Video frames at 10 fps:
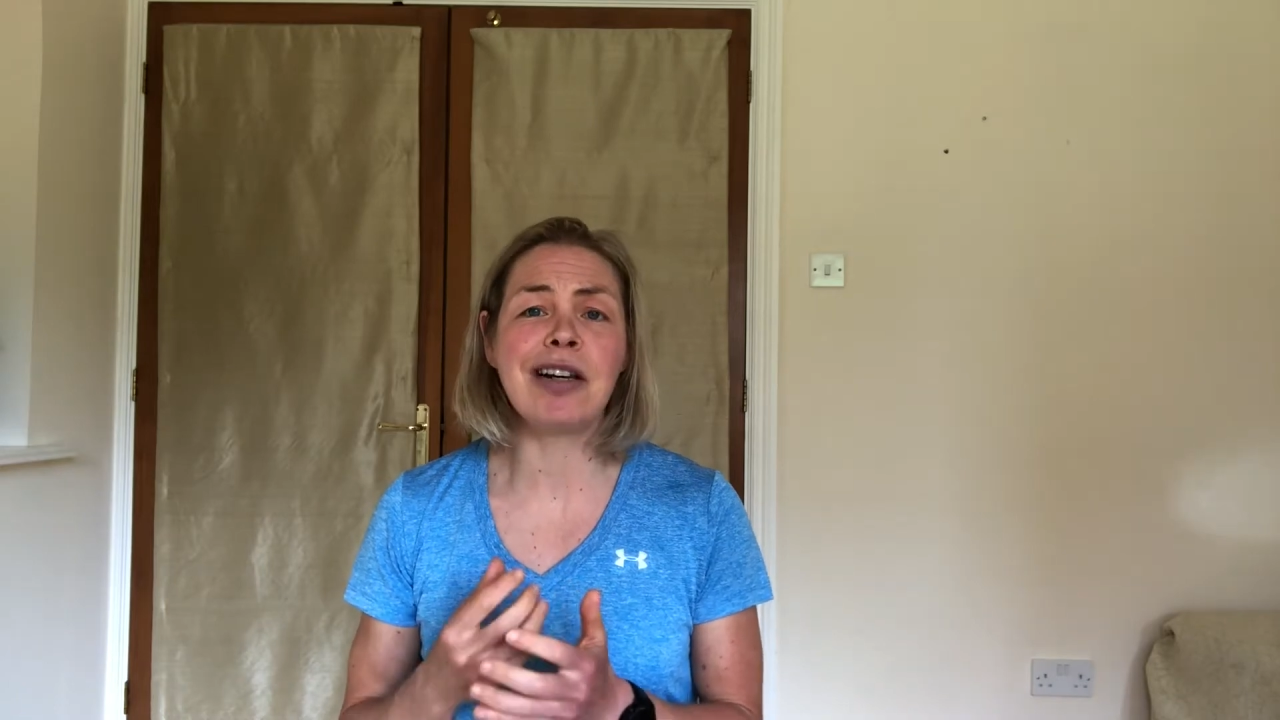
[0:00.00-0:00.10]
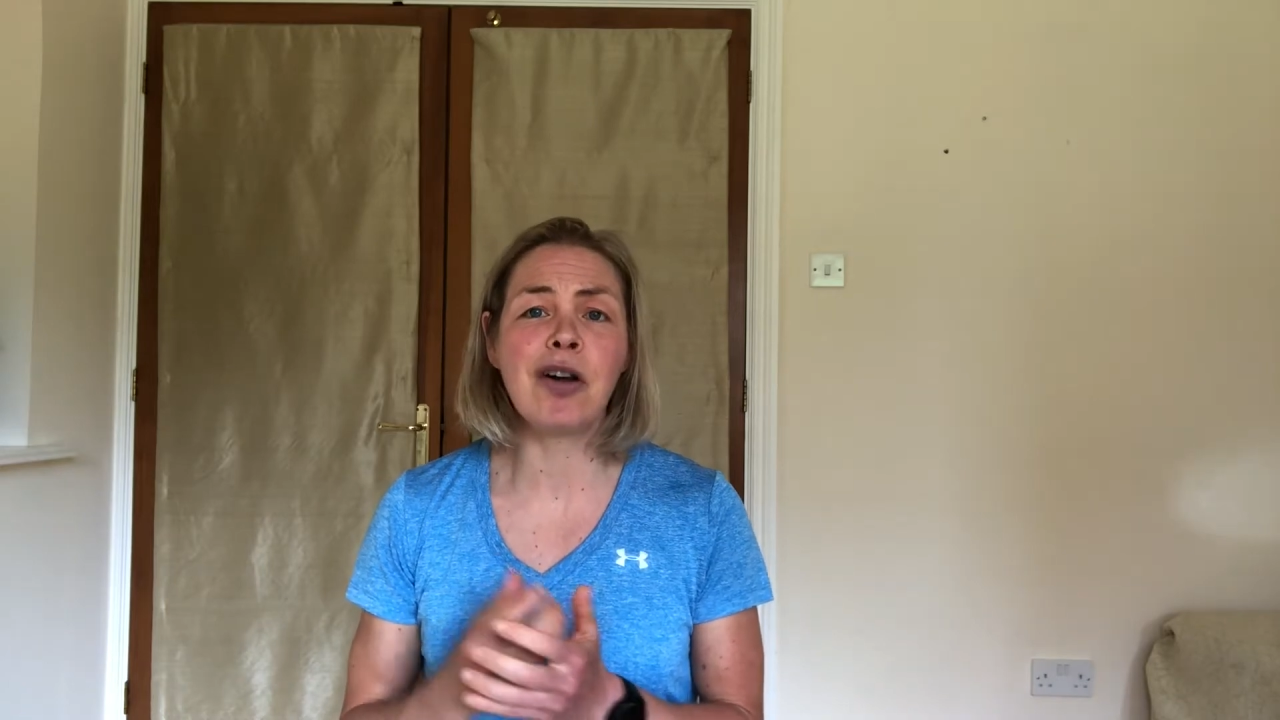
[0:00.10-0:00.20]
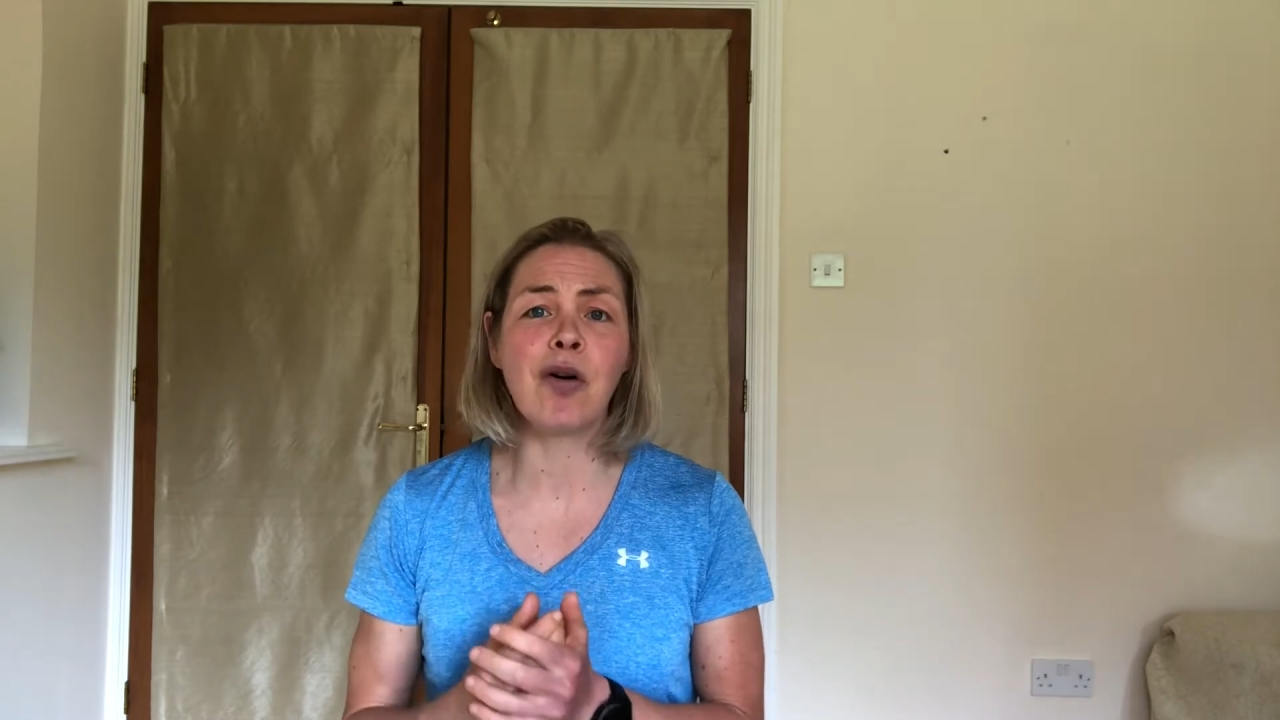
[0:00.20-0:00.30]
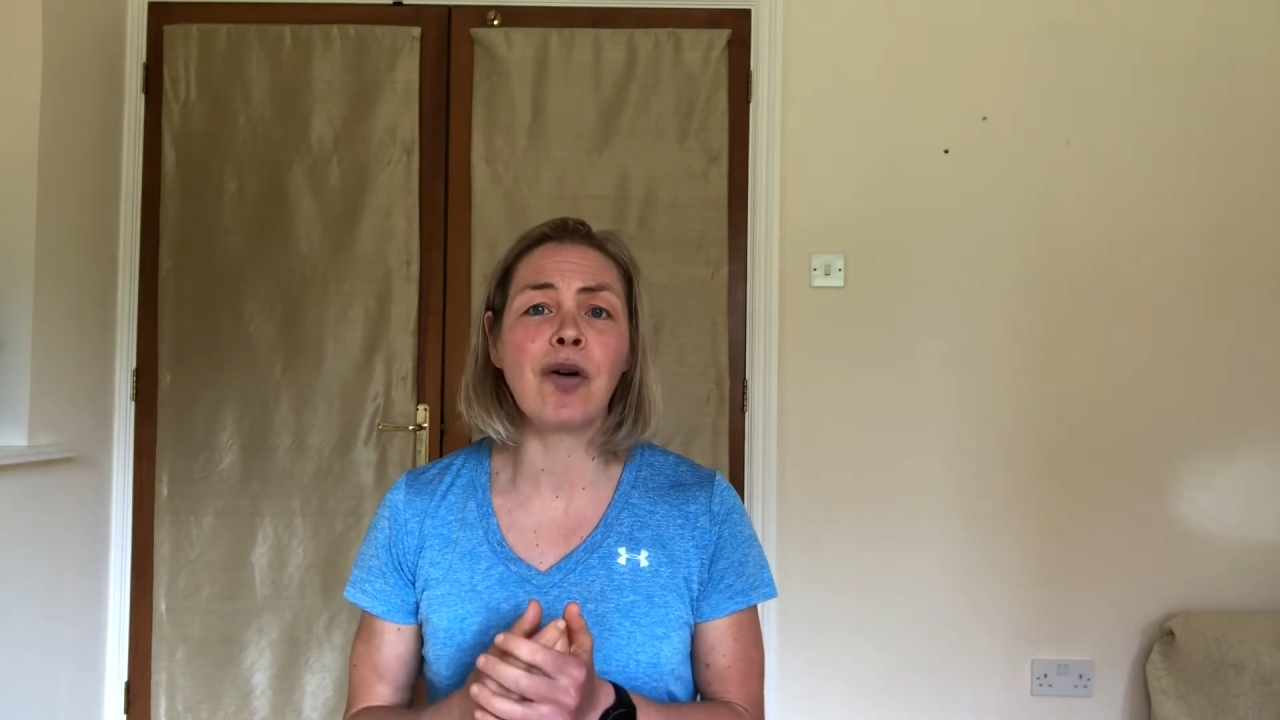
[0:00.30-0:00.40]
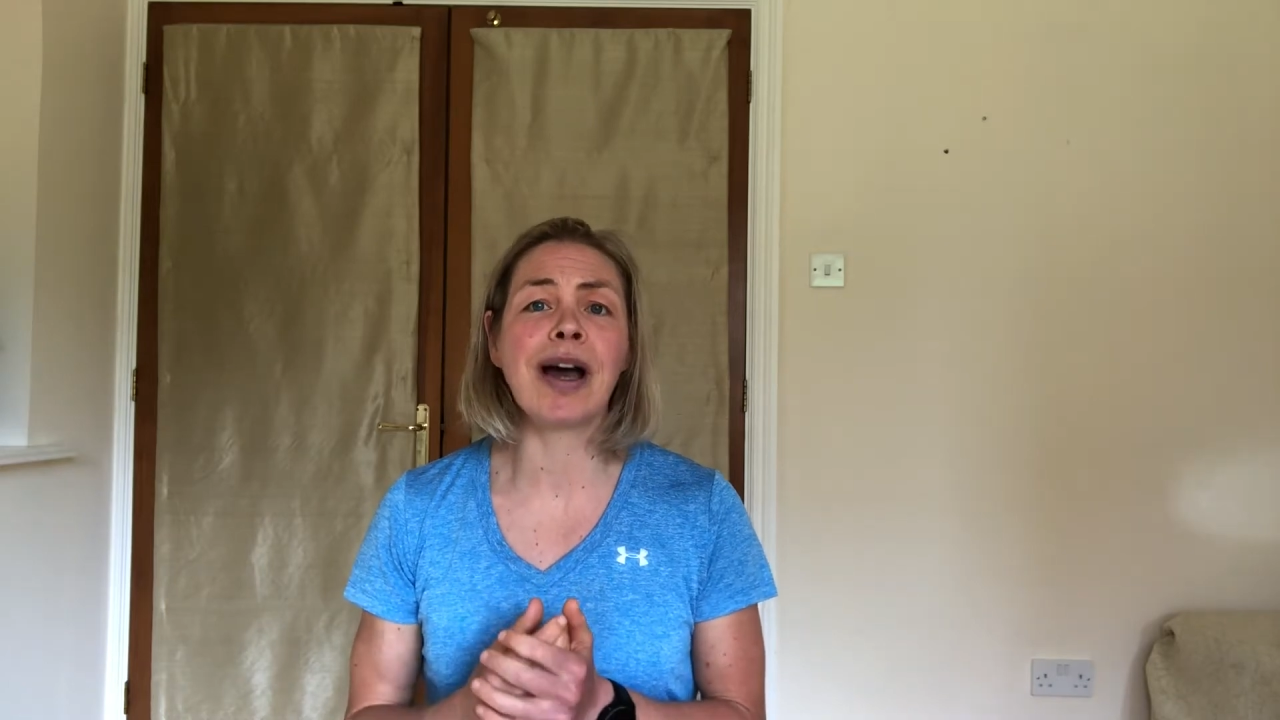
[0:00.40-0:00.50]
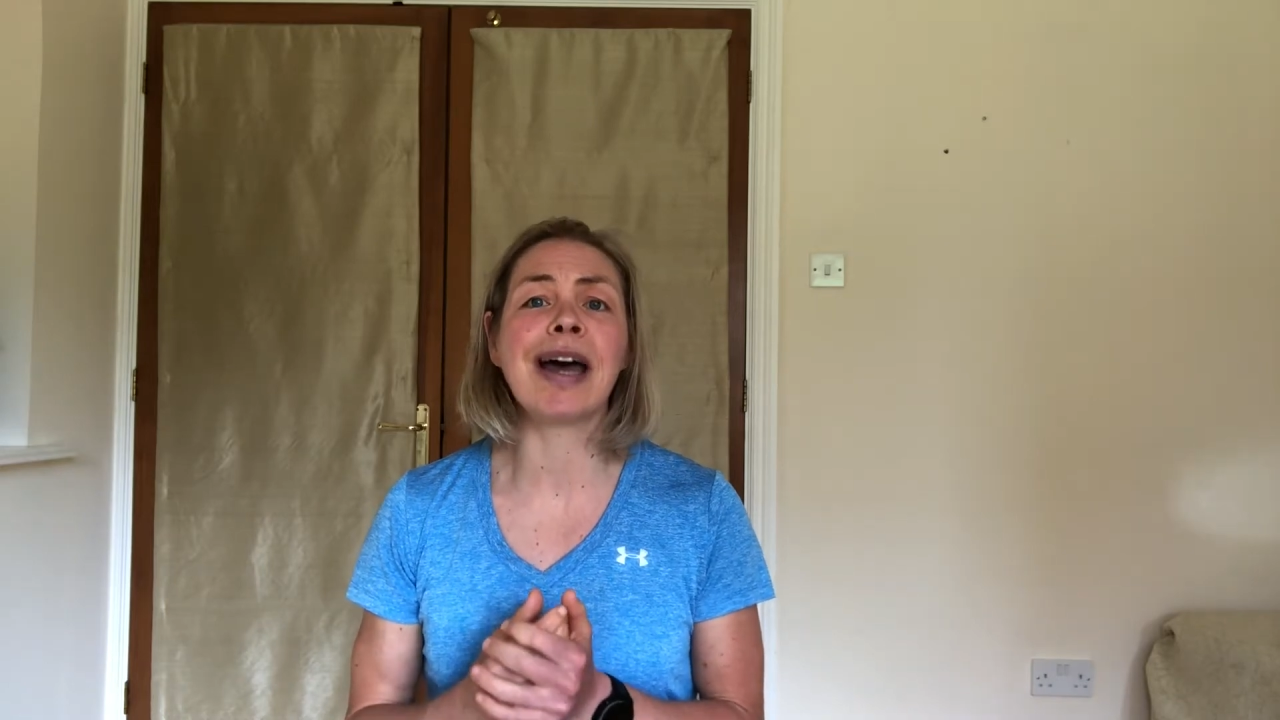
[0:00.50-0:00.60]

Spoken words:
long